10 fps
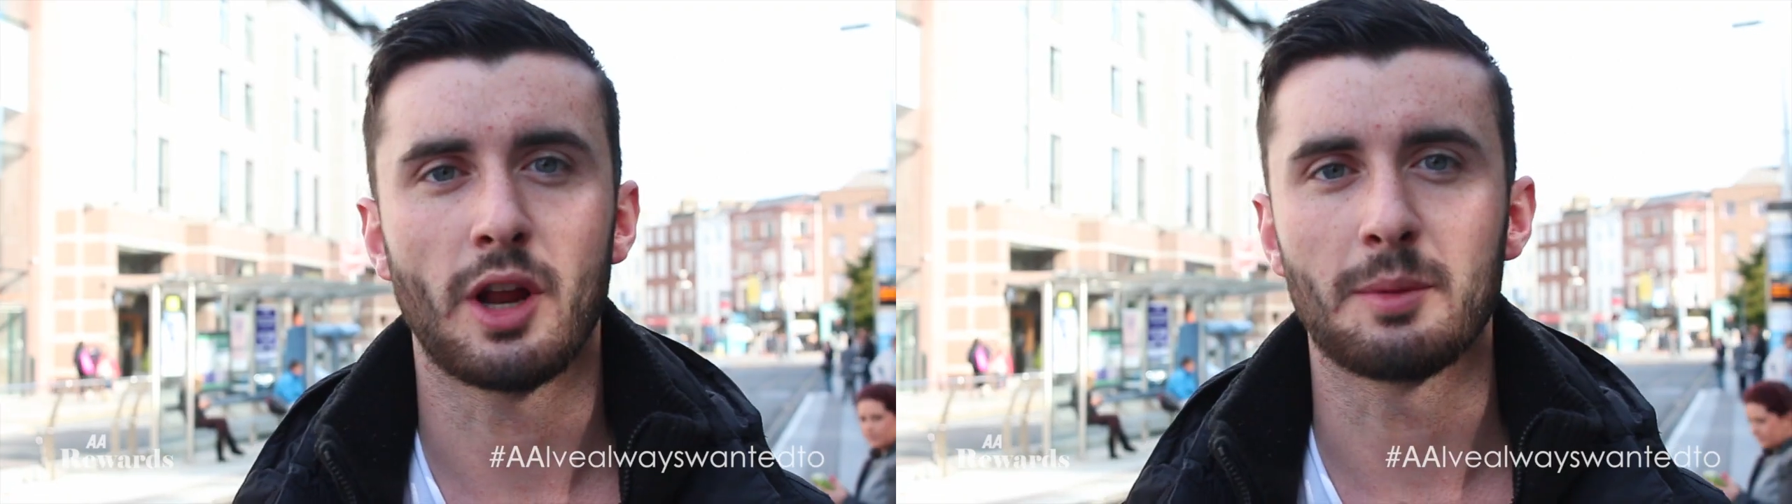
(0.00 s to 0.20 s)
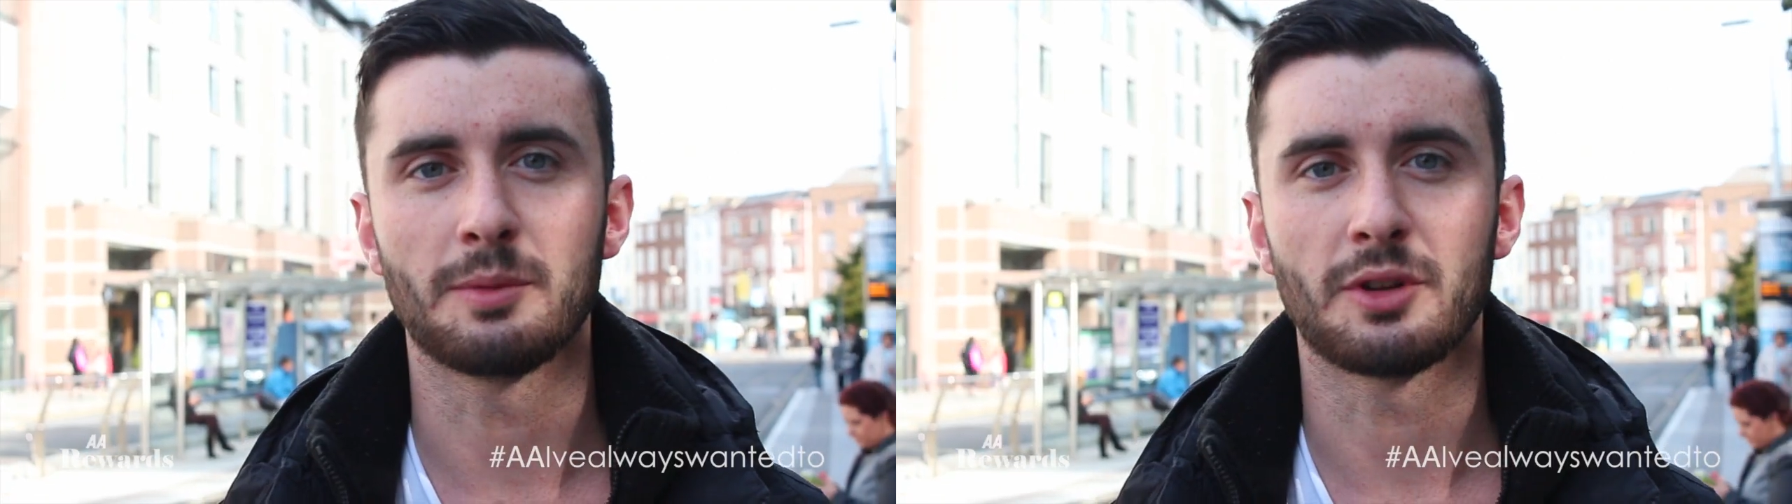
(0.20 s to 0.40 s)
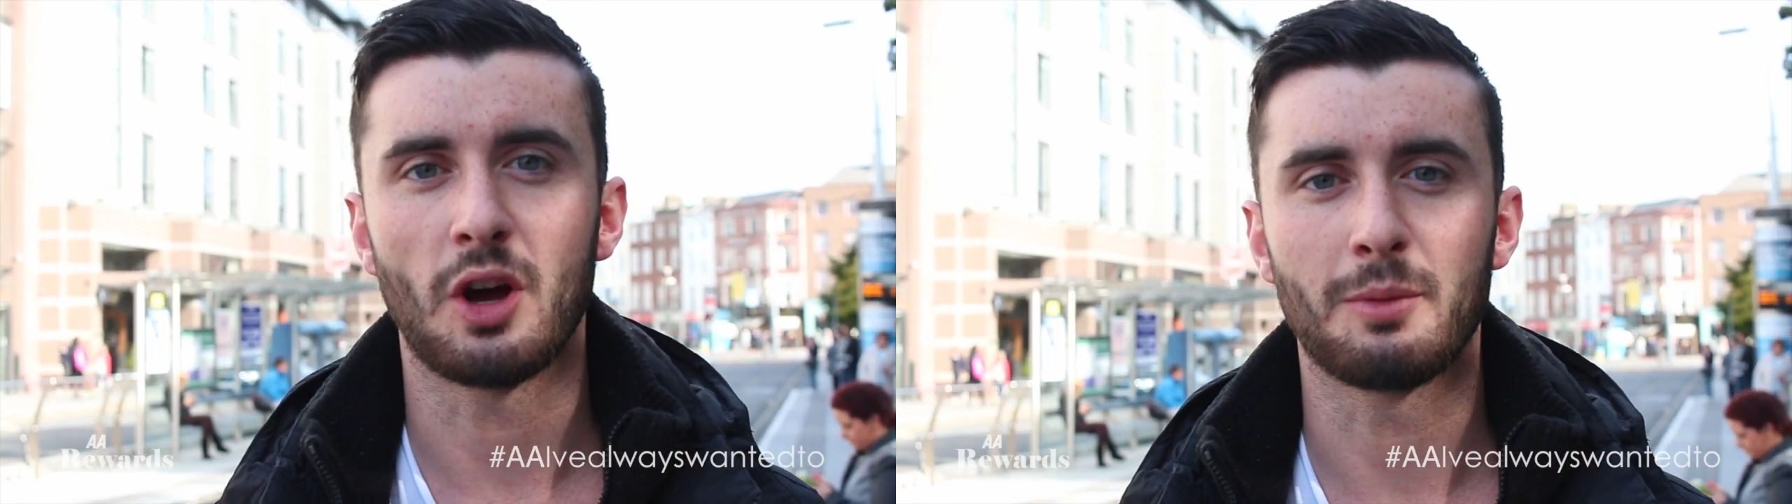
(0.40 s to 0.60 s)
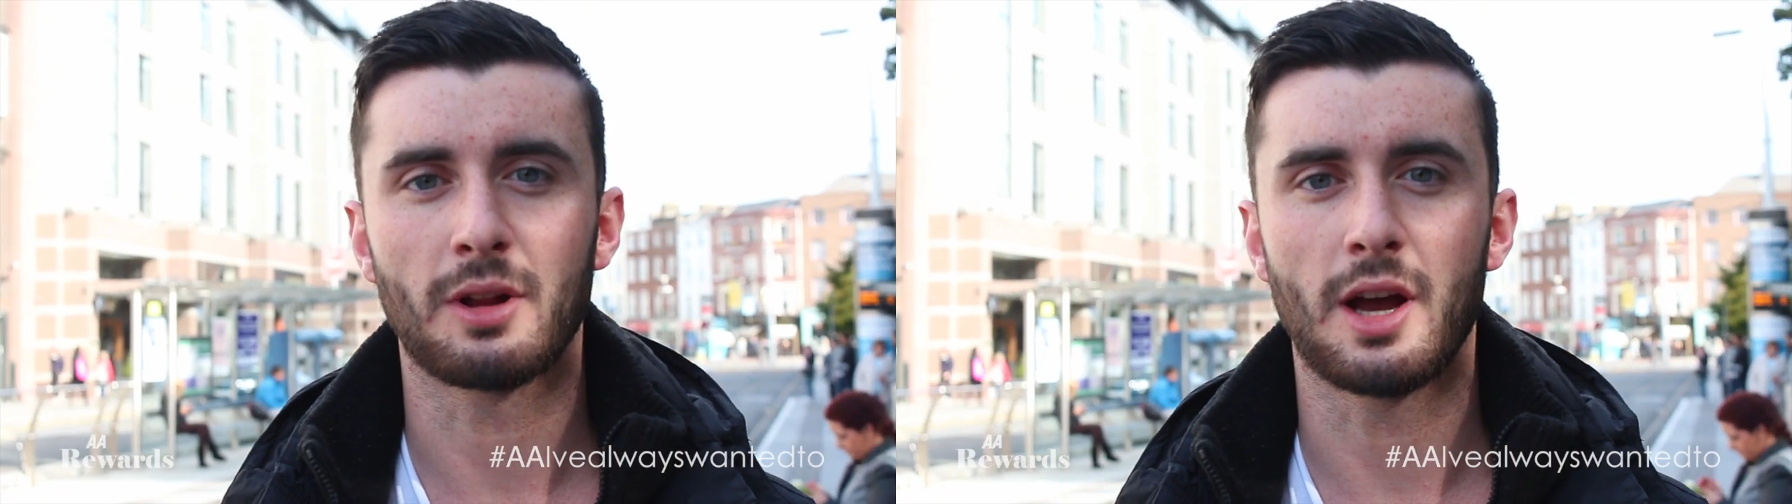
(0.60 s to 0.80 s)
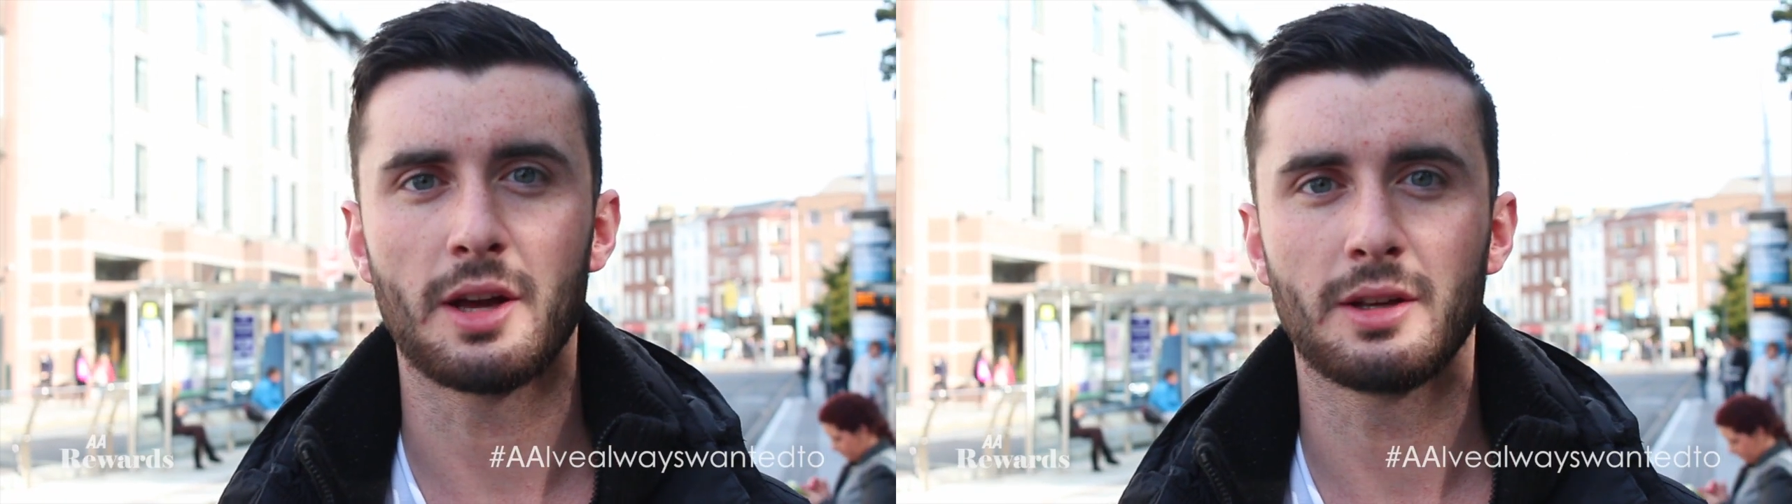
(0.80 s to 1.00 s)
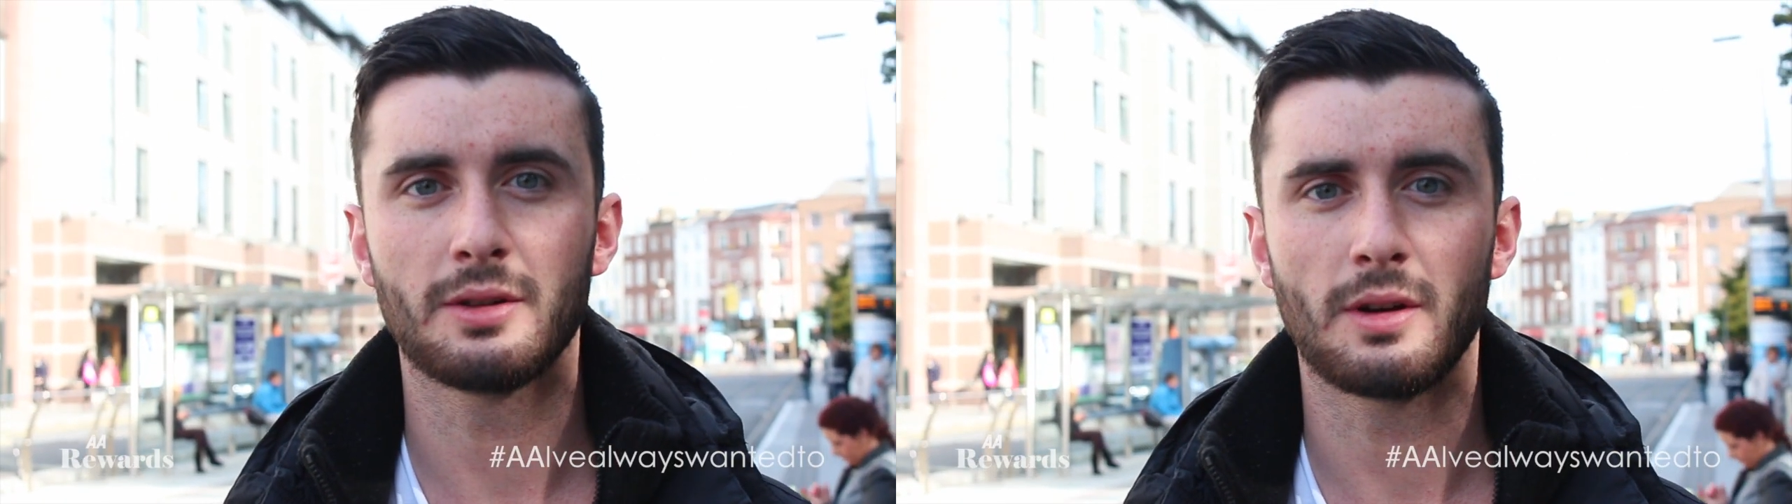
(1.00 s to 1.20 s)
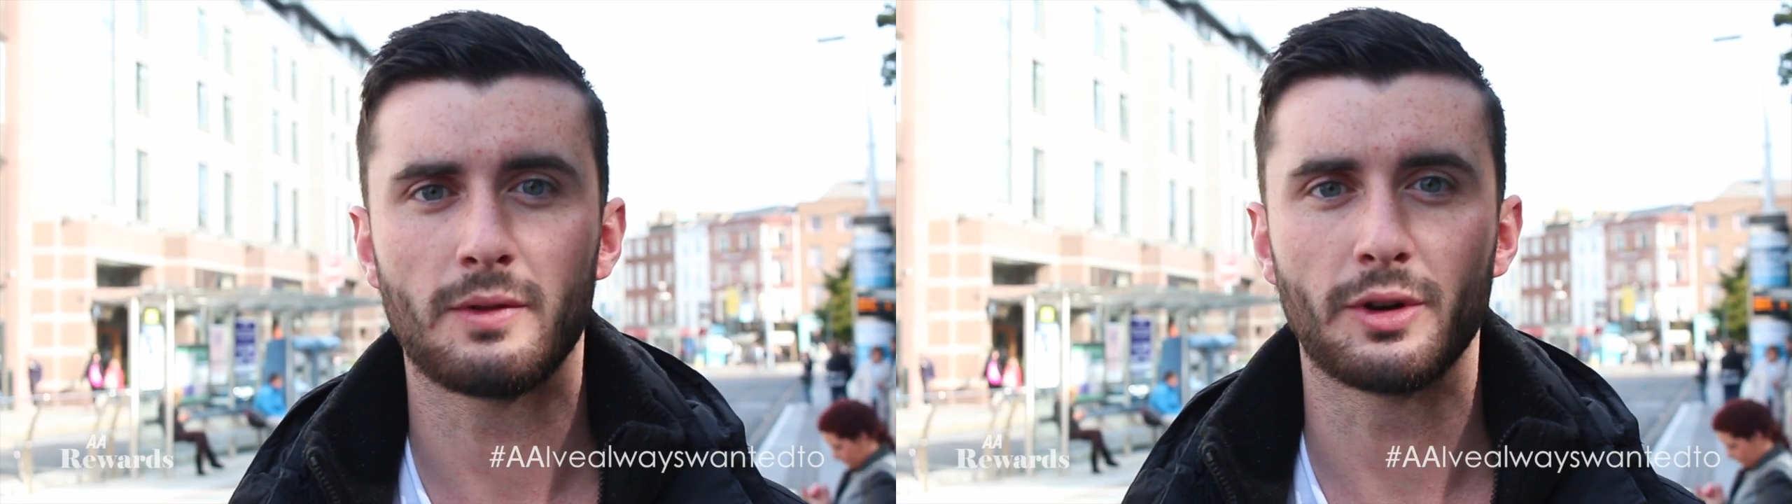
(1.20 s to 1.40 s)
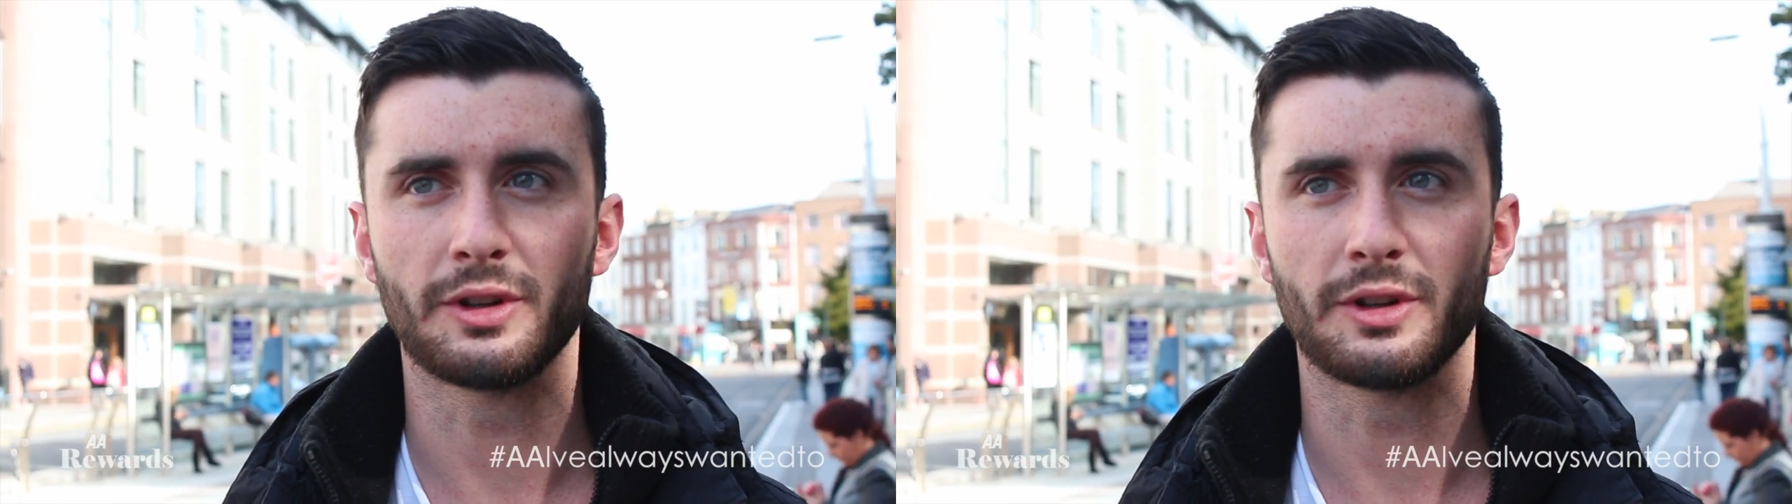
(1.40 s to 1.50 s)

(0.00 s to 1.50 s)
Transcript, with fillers: My name's Omokai. I've